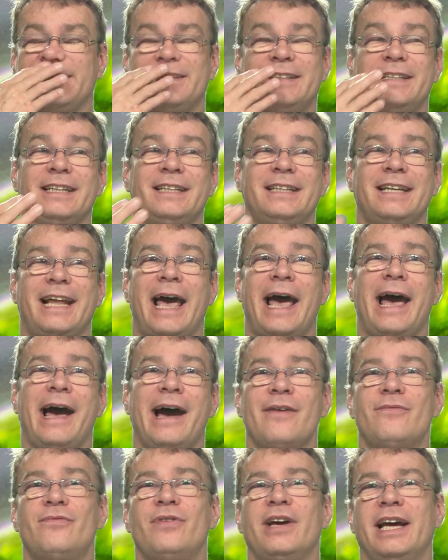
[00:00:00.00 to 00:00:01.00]
didn't
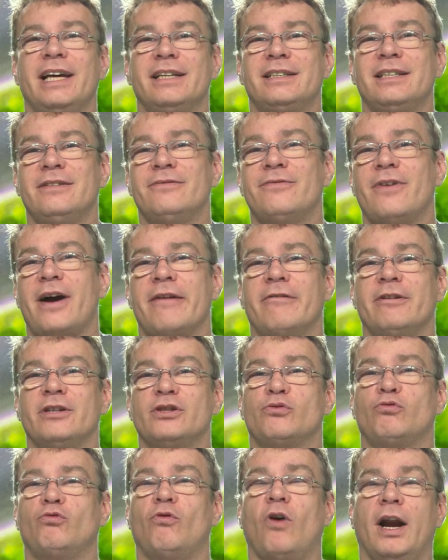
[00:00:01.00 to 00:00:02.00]
have
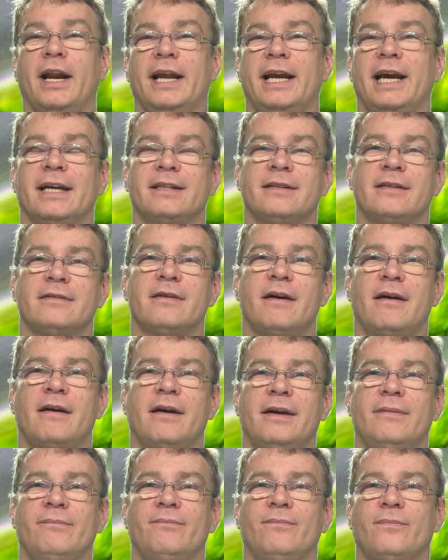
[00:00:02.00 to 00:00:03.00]
antivirus running at the
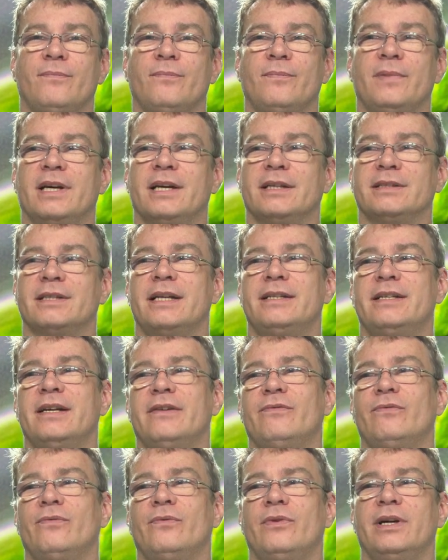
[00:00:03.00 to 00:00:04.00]
time because I
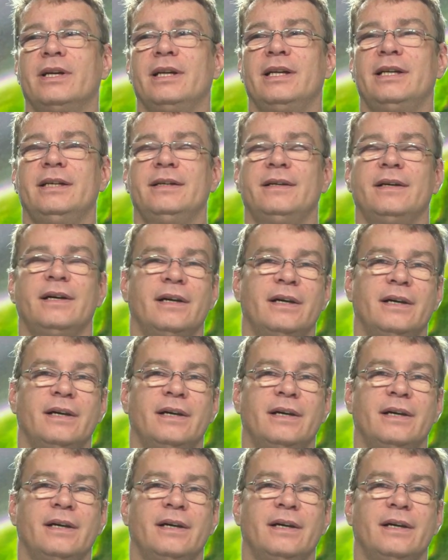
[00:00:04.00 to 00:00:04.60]
didn't really